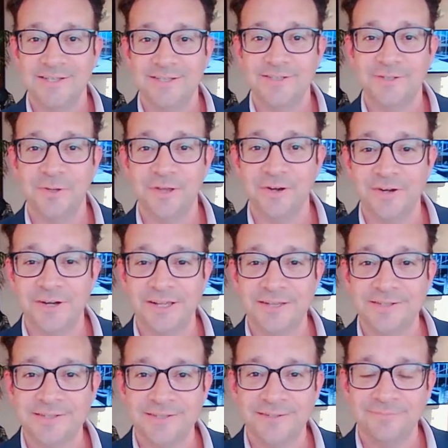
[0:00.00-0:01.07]
So there it
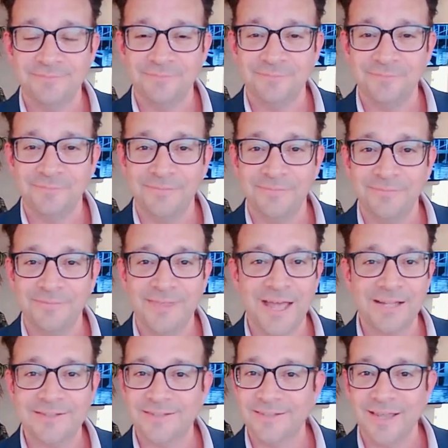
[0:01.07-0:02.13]
is.
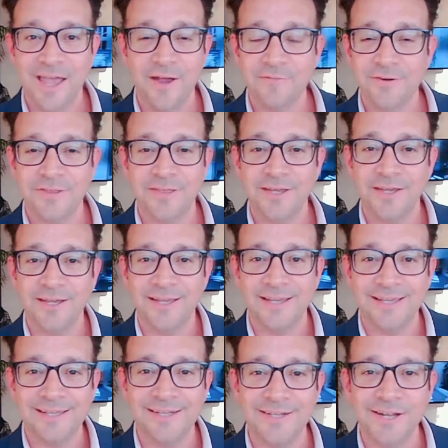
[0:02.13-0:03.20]
That's everything
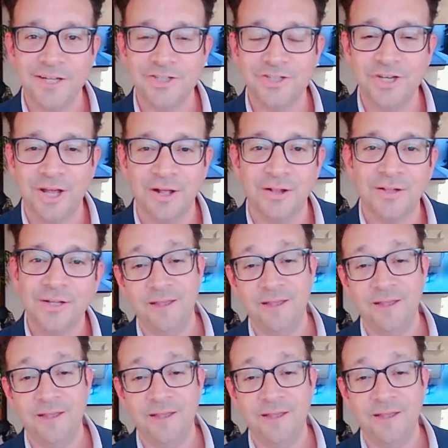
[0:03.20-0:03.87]
in a nutshell.